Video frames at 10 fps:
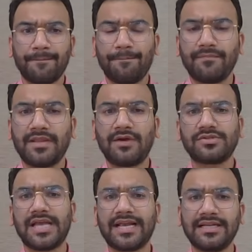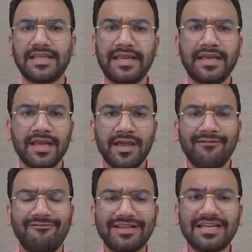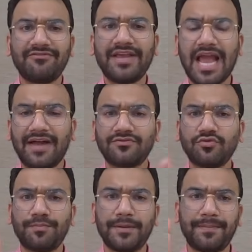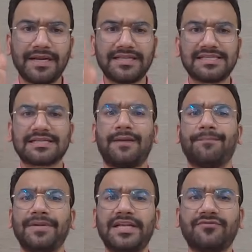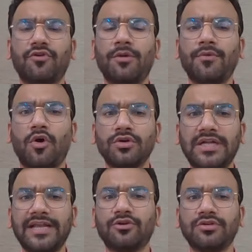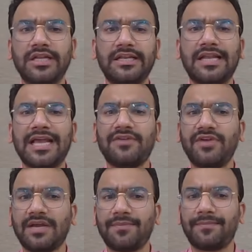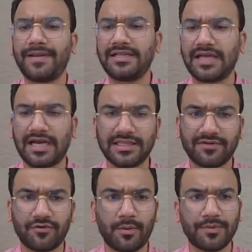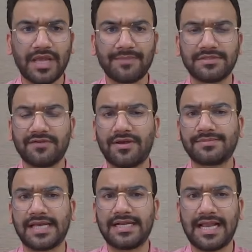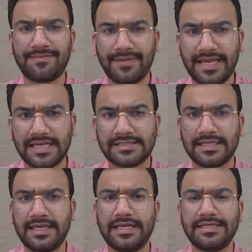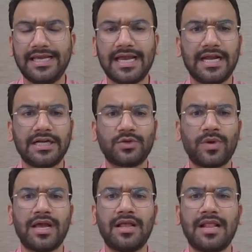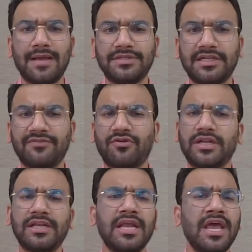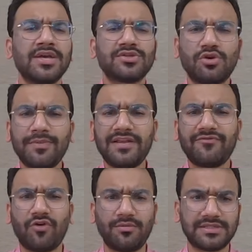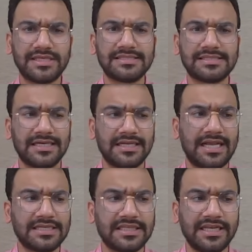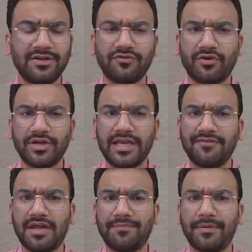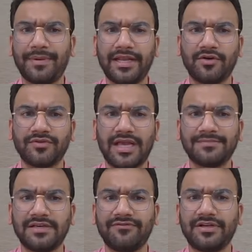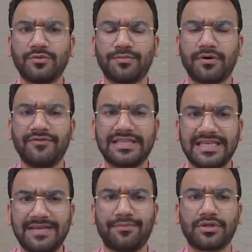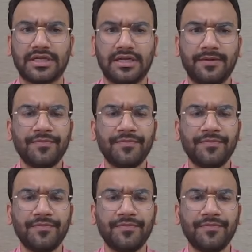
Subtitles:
Now, second thing, whether we have to prepare this complete form online only, like we are preparing the other form on the MCA website, like PS3, DI12, MGD14. So many forms since last 3 to 4 years we are preparing on the MCA V2 V3 portal.